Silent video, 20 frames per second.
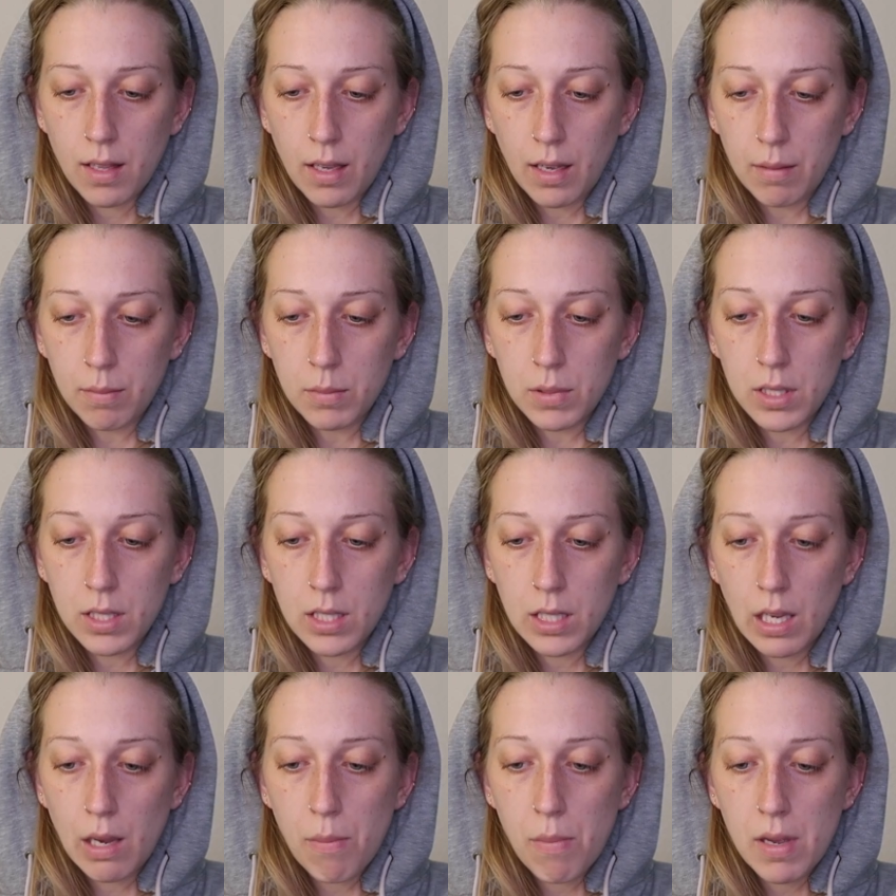I'm
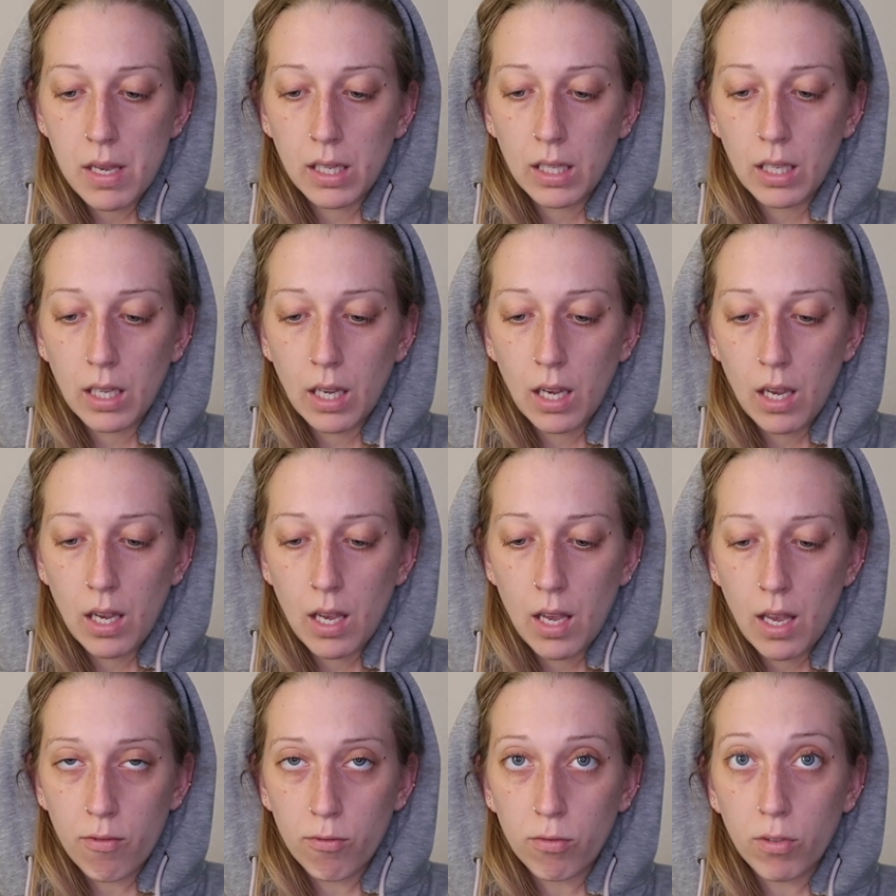skipping
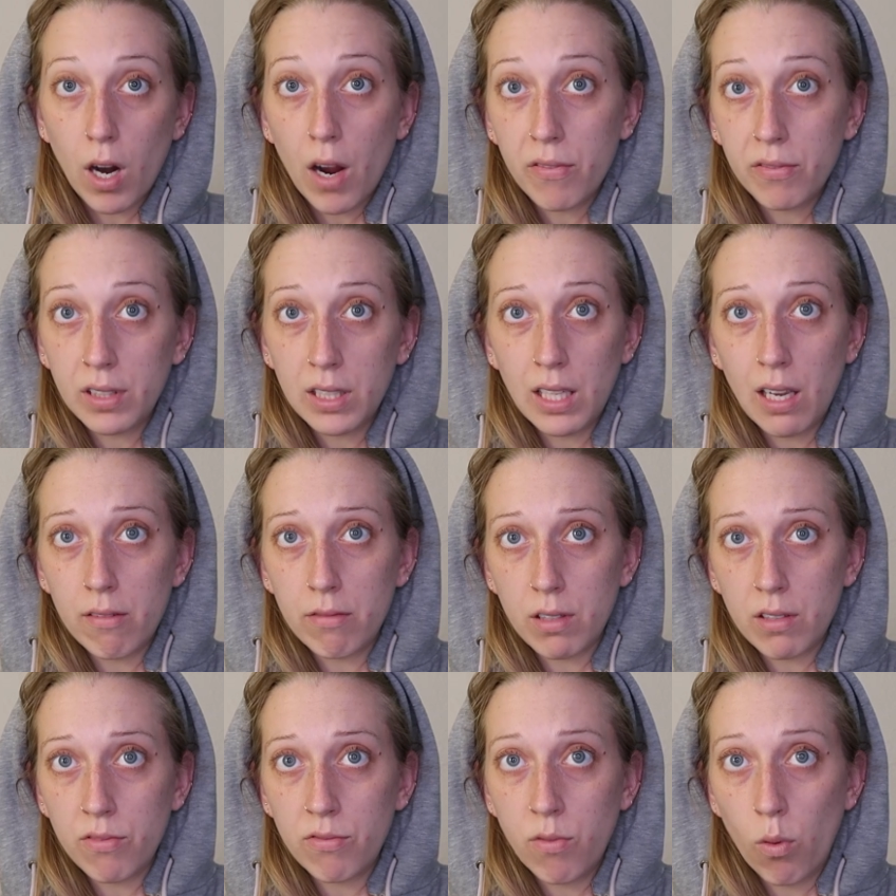roughly
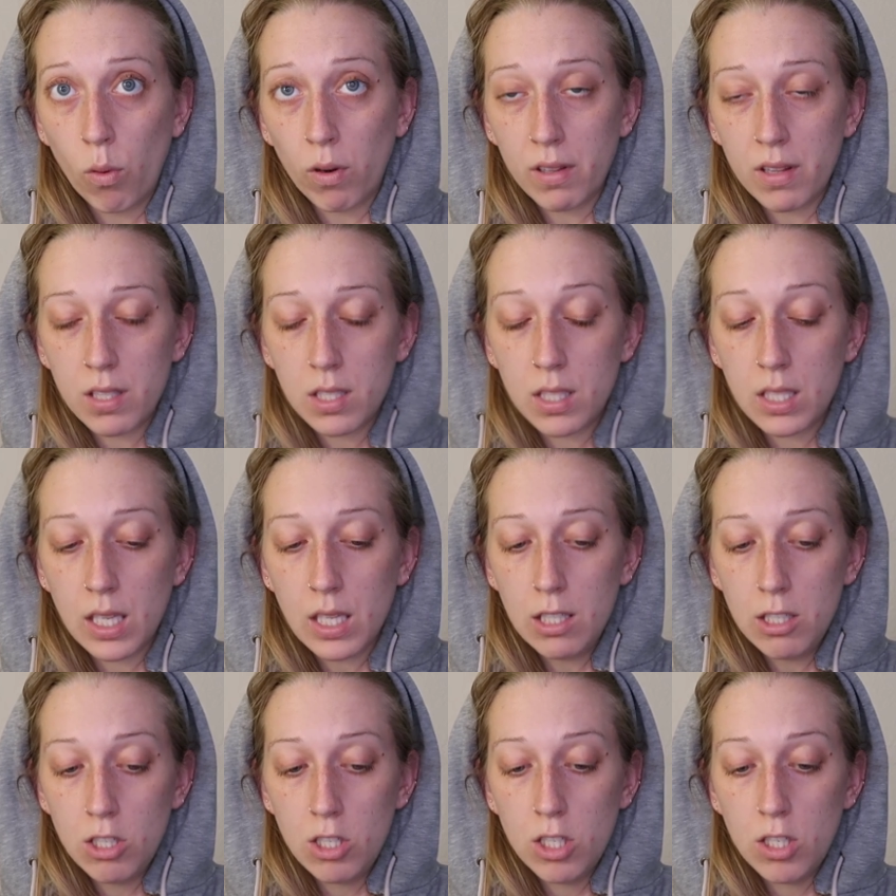every 4th
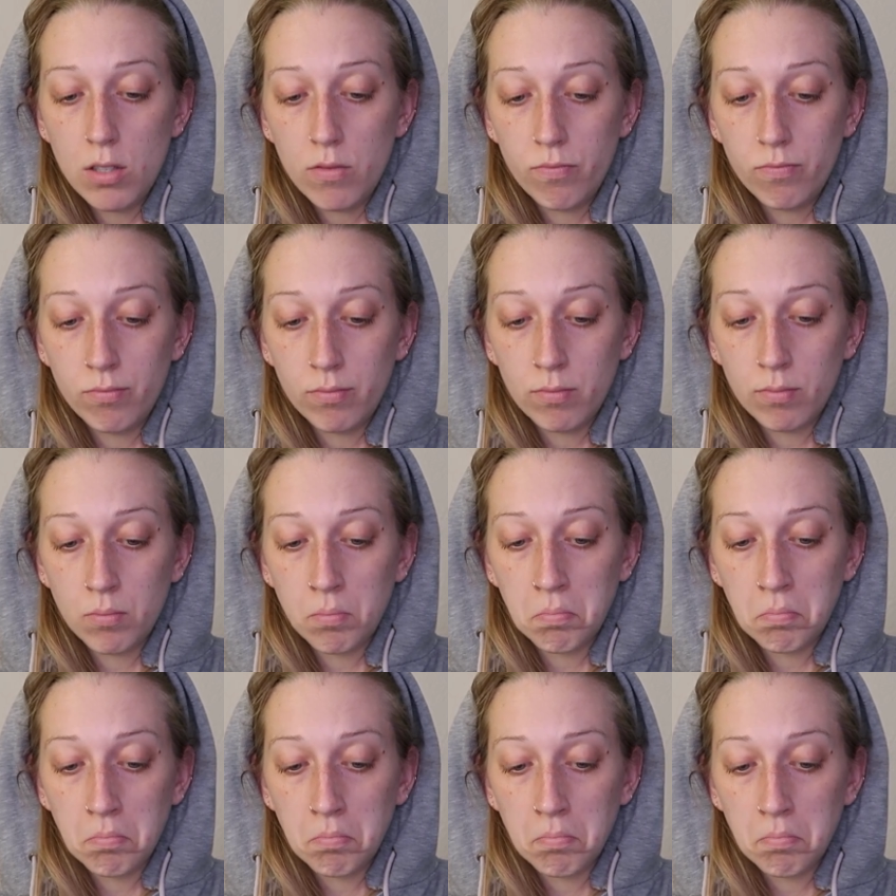stitch,
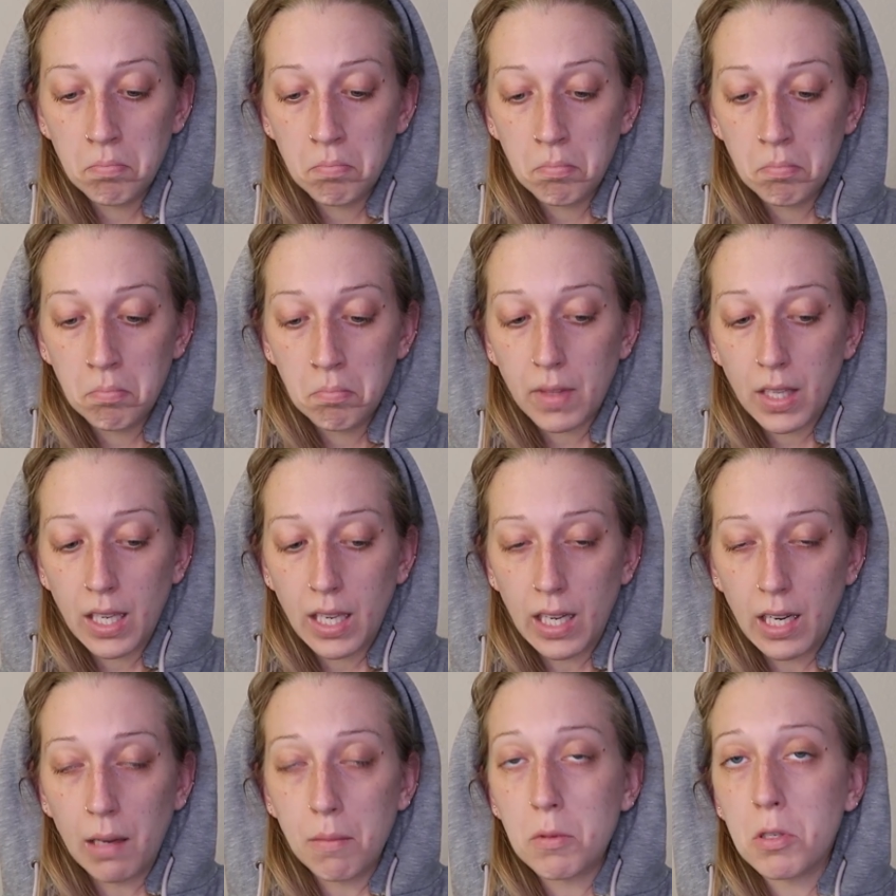
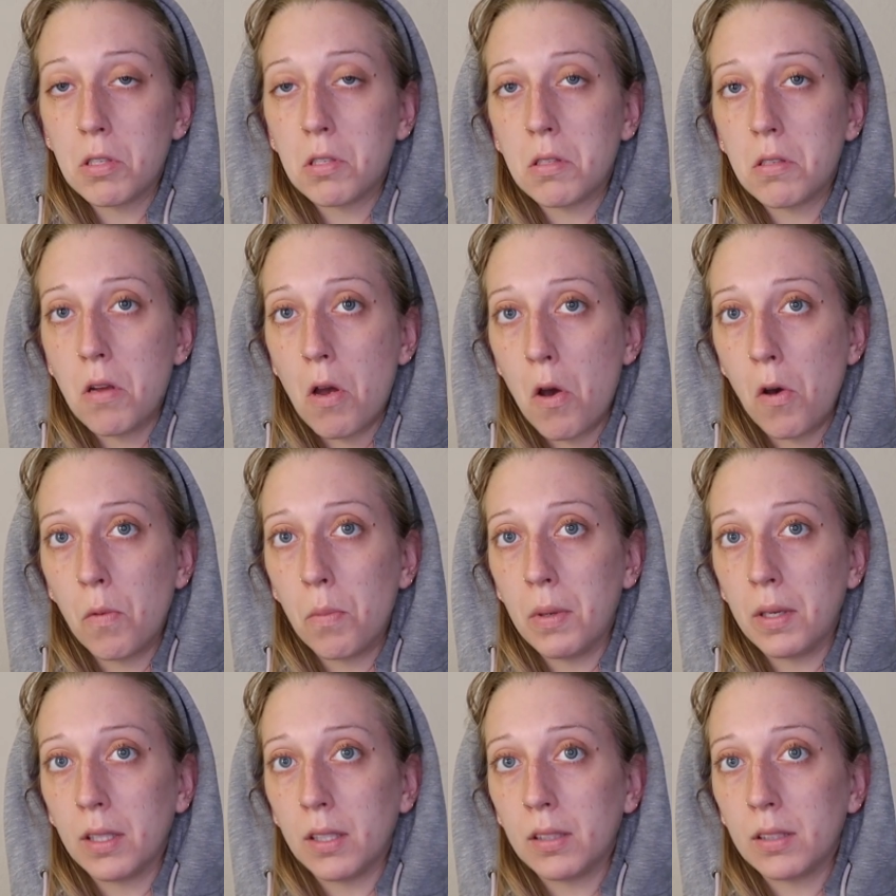and I'm just
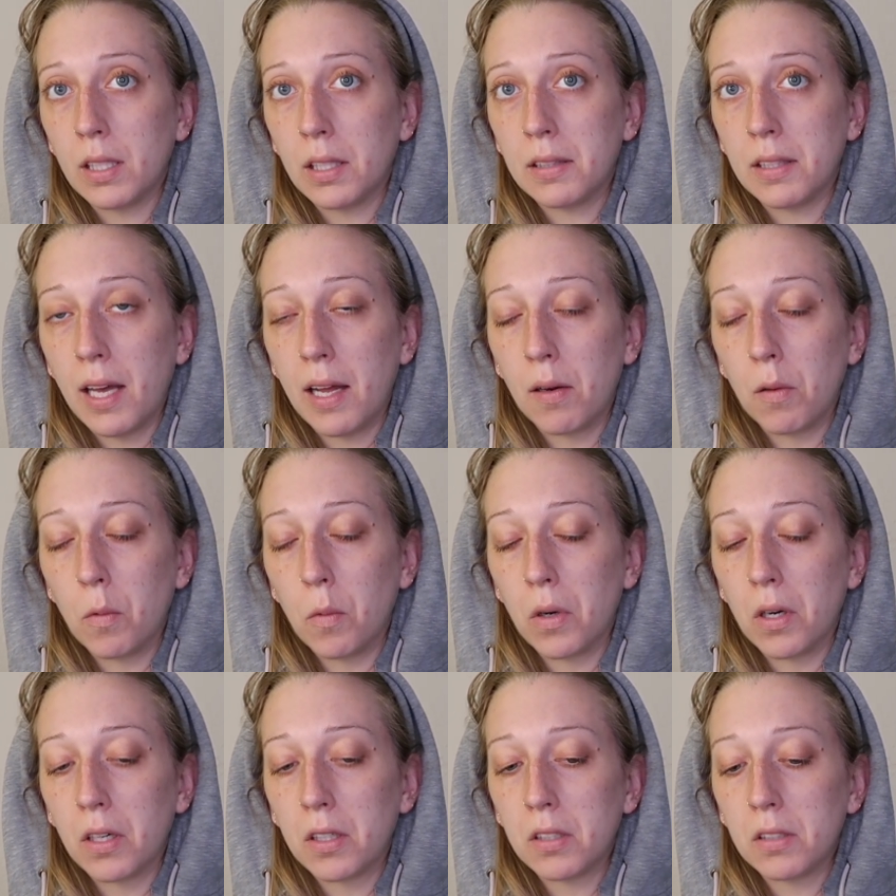hoping that that'll
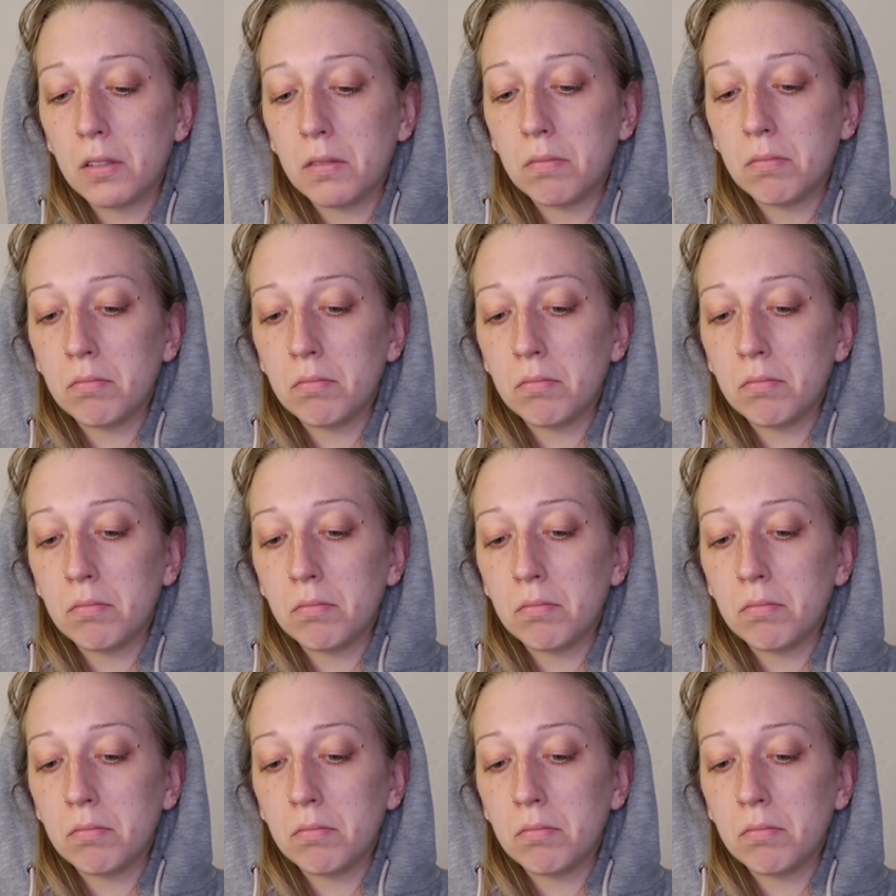work.